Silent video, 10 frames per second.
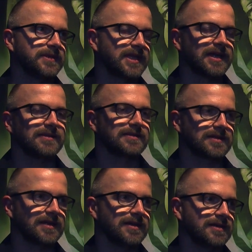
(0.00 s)
that
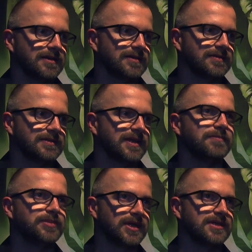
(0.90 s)
then
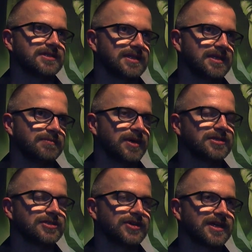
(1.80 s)
blurs the
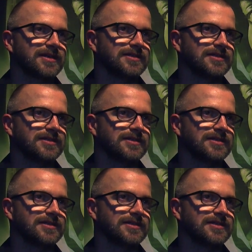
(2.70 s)
motion tracker.